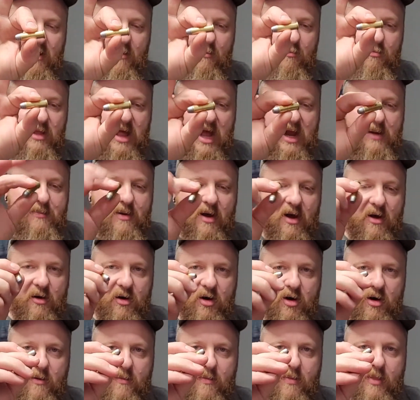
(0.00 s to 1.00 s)
black
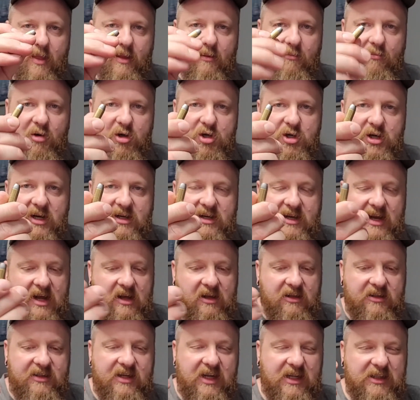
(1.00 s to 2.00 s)
powder
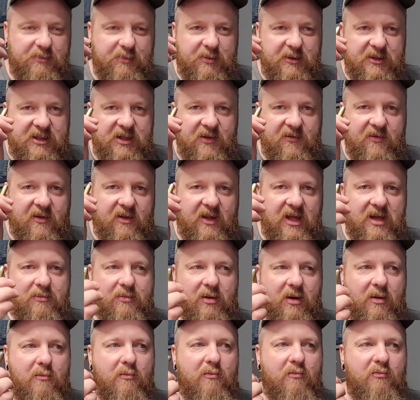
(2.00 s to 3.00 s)
projectiles. Not specifically,
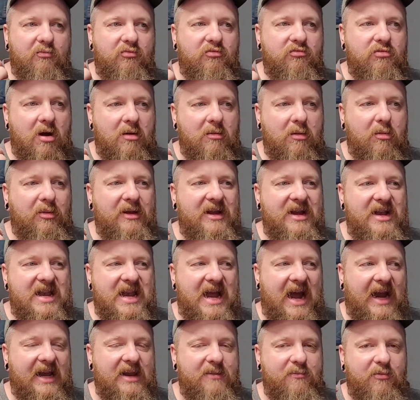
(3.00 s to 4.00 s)
but probably
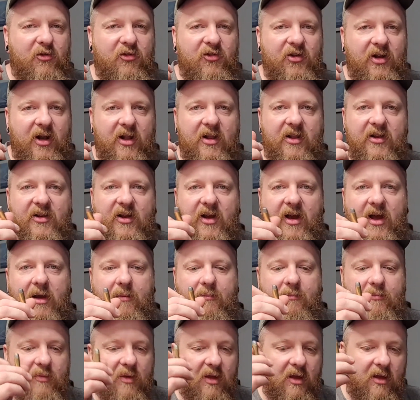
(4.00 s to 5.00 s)
90% of the
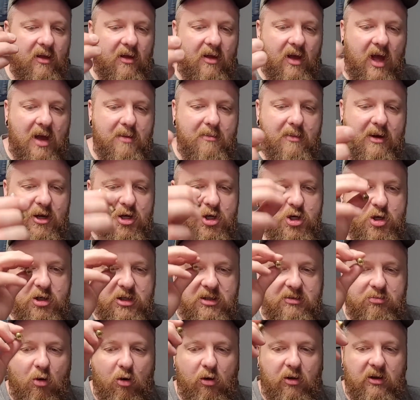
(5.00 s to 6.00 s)
time. I might shoot
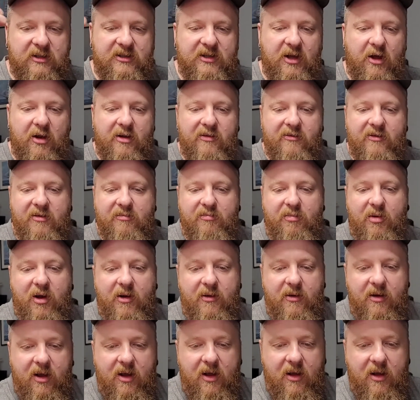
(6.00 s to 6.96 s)
smokeless out of it, but